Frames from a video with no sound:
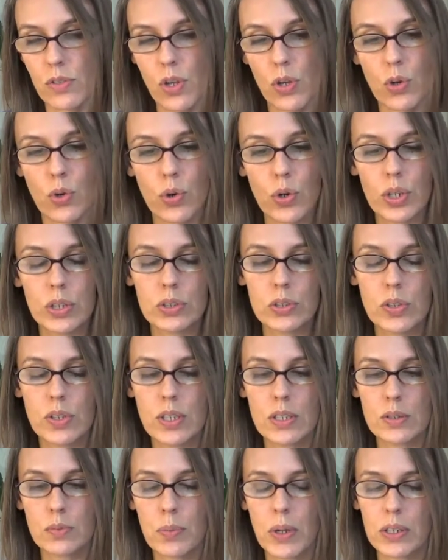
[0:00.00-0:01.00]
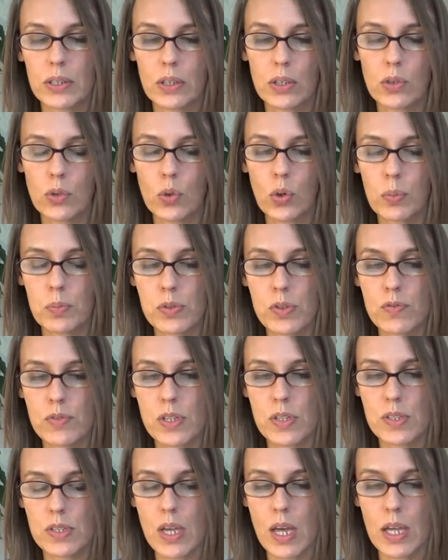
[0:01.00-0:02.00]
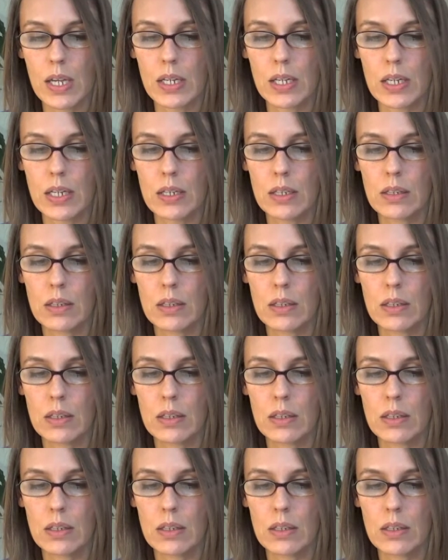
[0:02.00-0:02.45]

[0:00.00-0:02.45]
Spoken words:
according to the expected norms of society.